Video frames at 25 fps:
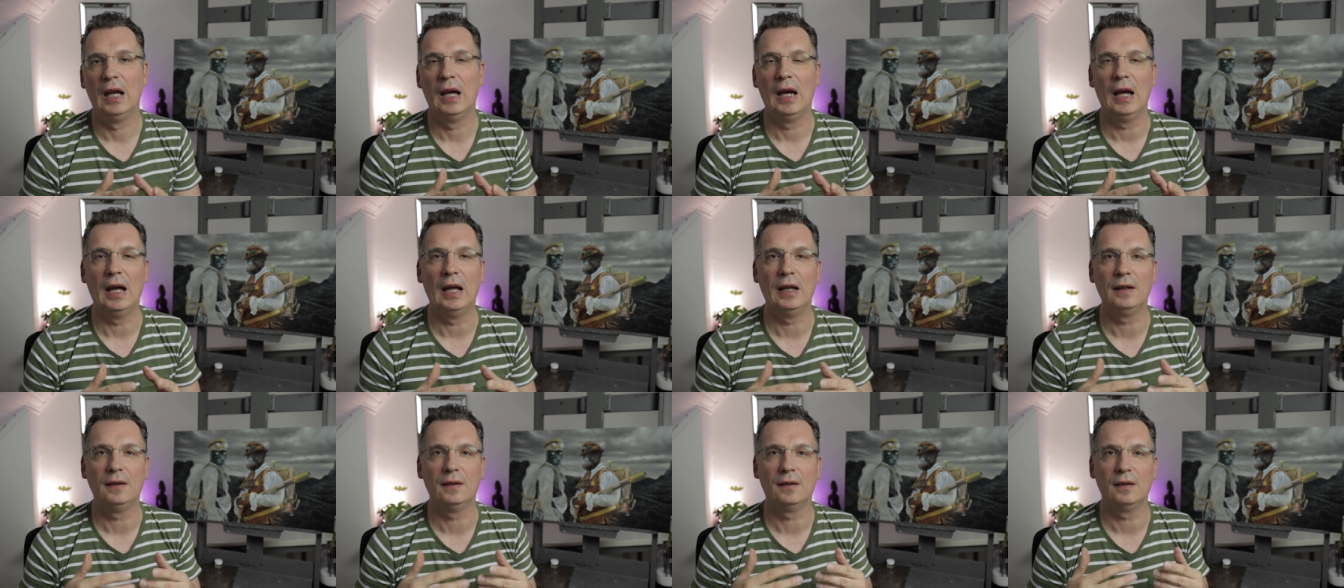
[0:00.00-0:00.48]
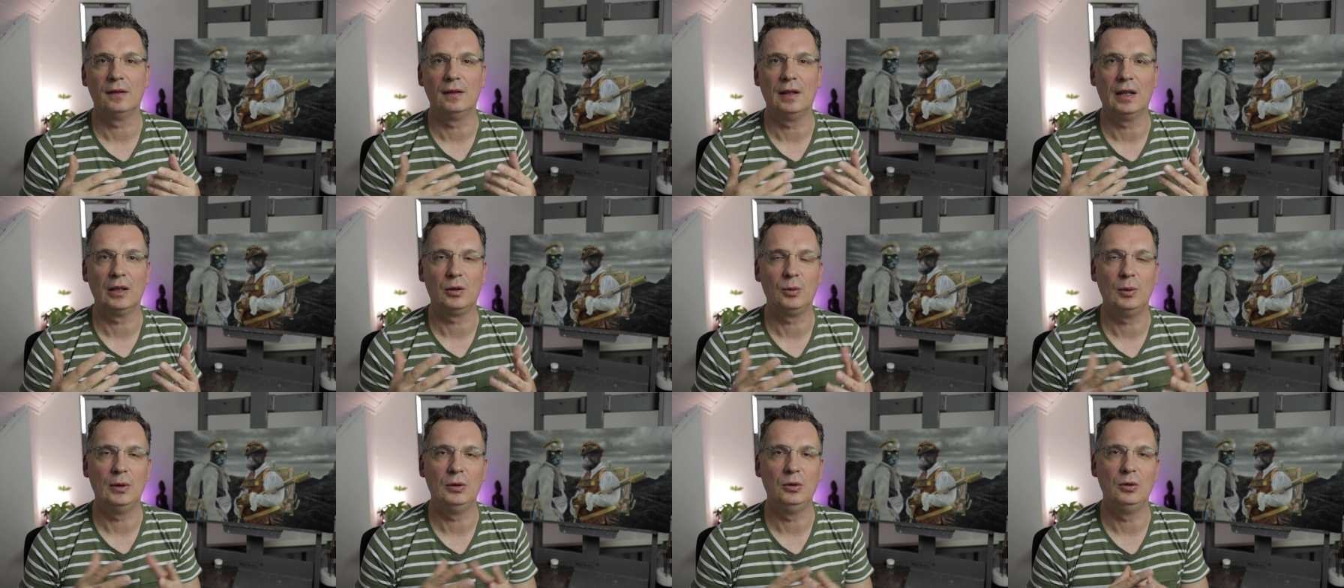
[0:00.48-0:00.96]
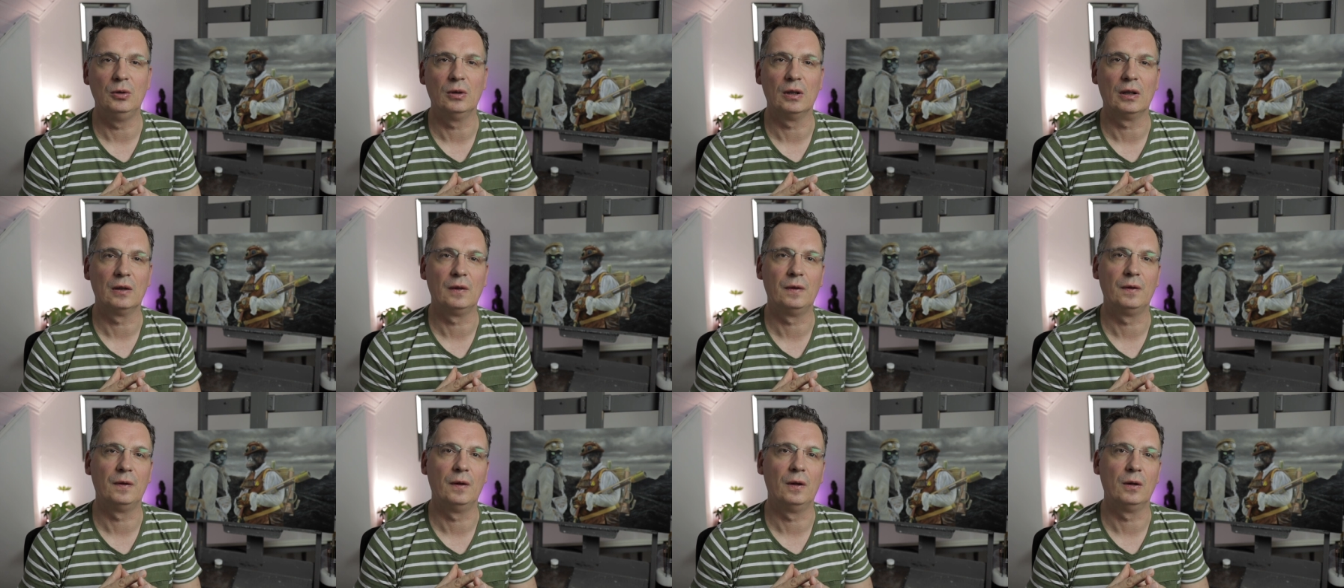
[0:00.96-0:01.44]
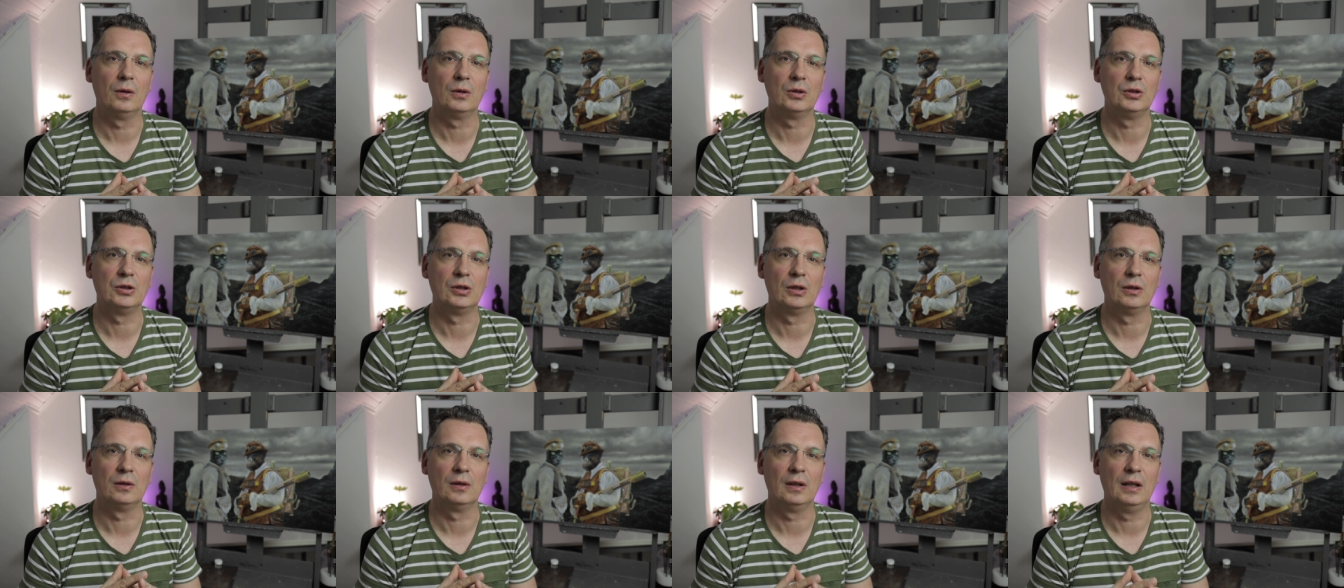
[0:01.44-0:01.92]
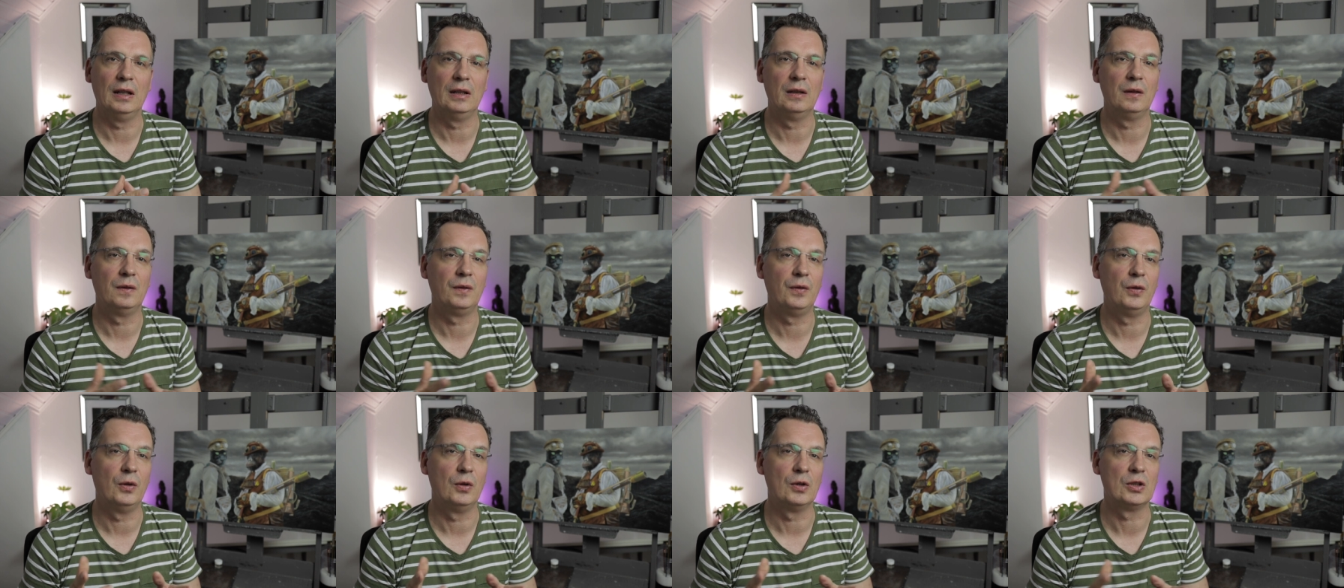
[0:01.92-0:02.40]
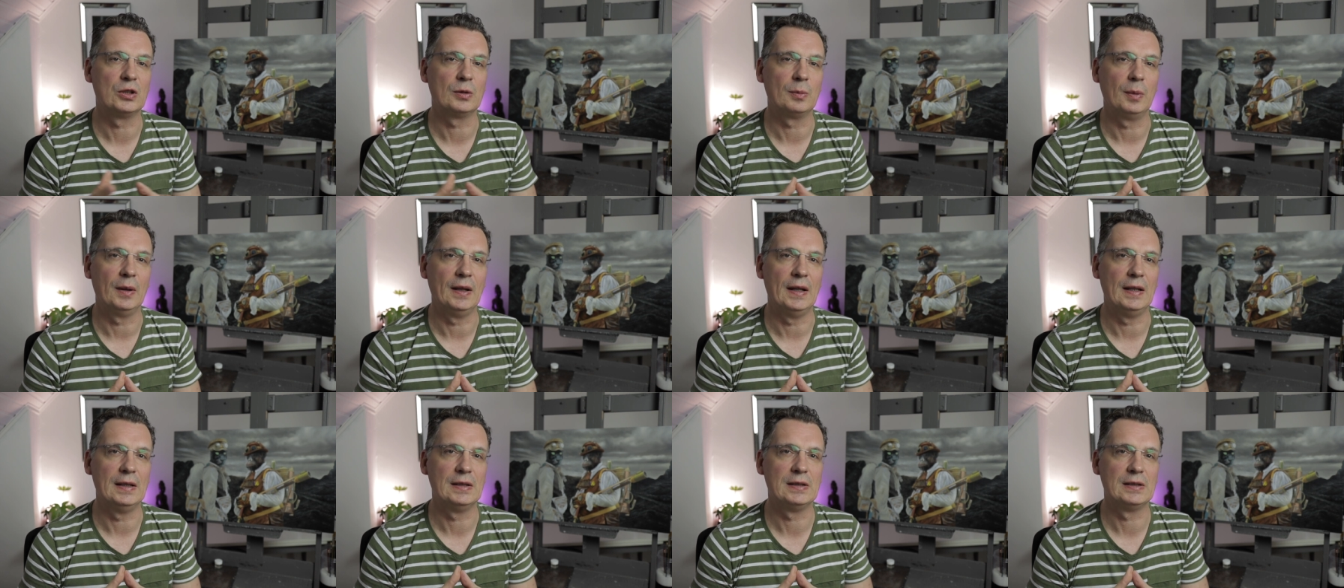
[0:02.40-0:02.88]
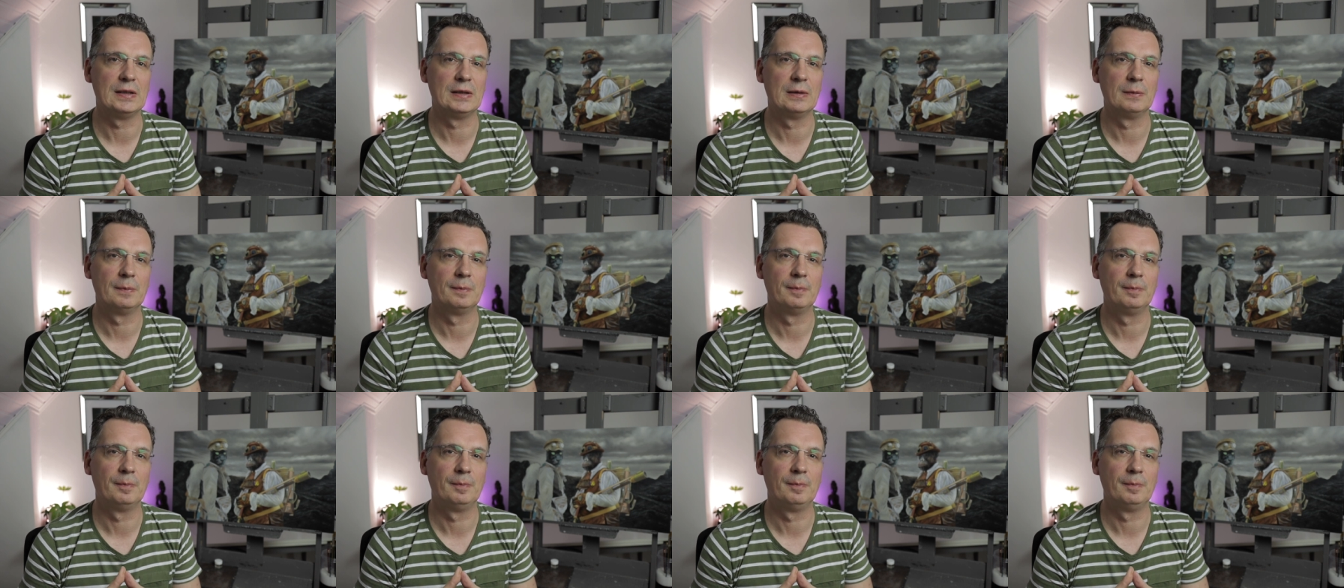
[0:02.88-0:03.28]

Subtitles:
and that we do not focus on in the first place.